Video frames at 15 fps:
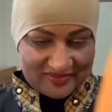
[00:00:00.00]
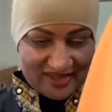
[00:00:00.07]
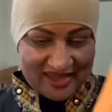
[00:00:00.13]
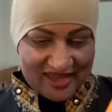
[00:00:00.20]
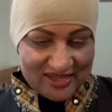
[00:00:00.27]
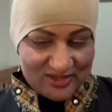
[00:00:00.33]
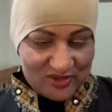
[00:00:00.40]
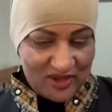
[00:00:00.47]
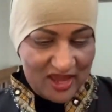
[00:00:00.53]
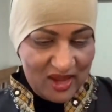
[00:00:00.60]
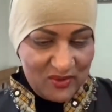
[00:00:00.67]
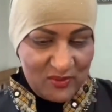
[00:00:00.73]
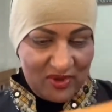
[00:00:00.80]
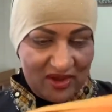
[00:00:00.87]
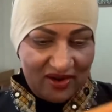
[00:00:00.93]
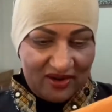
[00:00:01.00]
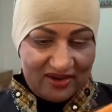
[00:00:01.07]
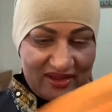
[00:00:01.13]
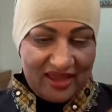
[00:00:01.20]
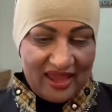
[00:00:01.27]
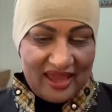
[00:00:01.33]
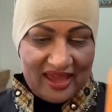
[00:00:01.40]
So here we are.
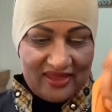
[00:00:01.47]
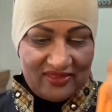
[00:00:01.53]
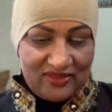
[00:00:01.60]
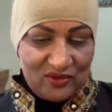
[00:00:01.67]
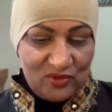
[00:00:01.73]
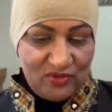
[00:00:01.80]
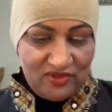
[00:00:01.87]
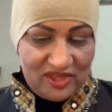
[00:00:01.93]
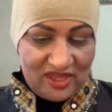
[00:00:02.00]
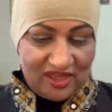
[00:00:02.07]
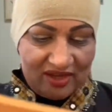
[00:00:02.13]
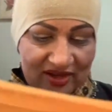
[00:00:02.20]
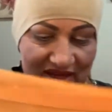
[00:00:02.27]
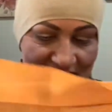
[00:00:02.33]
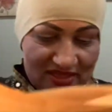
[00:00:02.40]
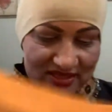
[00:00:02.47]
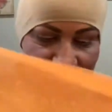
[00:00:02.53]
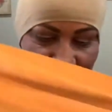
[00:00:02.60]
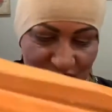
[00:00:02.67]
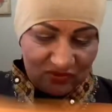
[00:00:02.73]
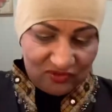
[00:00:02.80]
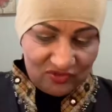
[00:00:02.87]
And over here, it's
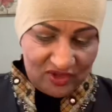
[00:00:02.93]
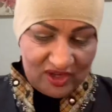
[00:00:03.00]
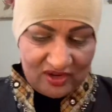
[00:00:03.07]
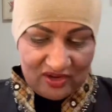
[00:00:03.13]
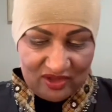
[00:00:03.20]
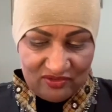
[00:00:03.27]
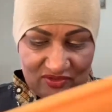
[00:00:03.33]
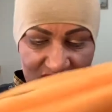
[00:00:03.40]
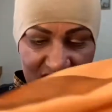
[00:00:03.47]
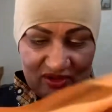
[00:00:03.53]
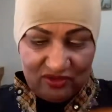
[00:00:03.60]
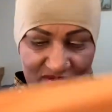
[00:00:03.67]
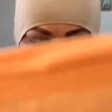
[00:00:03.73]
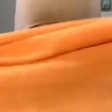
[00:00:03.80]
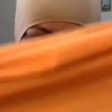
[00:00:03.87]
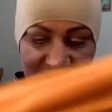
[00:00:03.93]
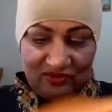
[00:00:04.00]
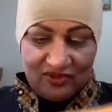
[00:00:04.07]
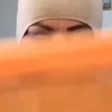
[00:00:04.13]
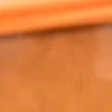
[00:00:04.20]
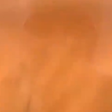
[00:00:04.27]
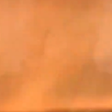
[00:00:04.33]
very
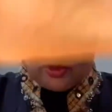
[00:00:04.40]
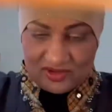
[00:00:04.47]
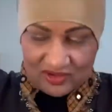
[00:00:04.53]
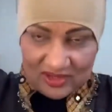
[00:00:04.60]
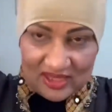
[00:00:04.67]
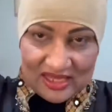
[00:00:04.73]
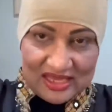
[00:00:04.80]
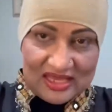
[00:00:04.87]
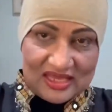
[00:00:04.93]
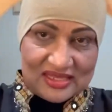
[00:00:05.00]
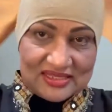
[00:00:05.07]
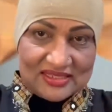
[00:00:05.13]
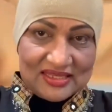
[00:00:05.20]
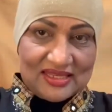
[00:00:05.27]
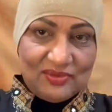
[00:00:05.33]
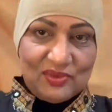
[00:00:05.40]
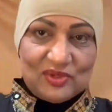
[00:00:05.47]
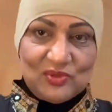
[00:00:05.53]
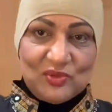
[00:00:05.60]
easy. What we